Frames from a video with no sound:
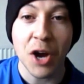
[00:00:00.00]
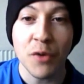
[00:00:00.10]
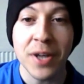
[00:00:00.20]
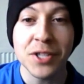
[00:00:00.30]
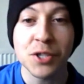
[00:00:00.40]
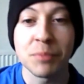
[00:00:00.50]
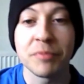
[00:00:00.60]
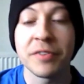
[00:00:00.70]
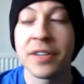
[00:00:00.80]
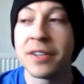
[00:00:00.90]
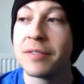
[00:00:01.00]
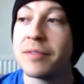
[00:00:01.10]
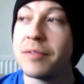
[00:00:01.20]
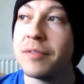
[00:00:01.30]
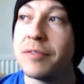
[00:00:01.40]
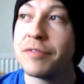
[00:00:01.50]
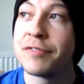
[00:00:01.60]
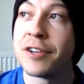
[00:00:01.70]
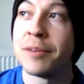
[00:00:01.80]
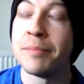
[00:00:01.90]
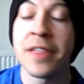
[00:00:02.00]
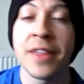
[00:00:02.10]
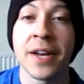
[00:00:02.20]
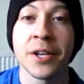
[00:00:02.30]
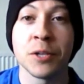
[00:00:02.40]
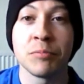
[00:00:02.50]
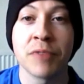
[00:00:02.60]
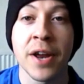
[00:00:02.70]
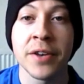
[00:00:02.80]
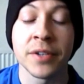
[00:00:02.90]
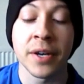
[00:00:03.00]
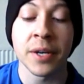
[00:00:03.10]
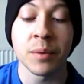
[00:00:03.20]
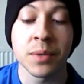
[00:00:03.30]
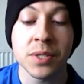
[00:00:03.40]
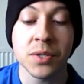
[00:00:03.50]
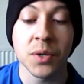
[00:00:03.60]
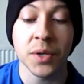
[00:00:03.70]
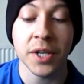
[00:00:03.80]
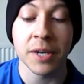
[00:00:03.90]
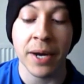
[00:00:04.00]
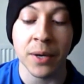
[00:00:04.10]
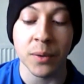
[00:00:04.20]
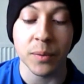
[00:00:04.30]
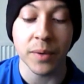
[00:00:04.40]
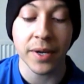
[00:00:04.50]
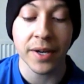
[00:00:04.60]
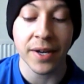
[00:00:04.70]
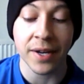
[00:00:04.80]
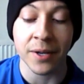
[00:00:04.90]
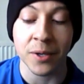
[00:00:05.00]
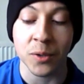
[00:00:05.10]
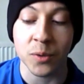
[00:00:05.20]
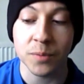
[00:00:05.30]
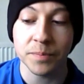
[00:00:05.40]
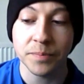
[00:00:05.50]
I read something from Nathaniel Brandon, and he was talking about how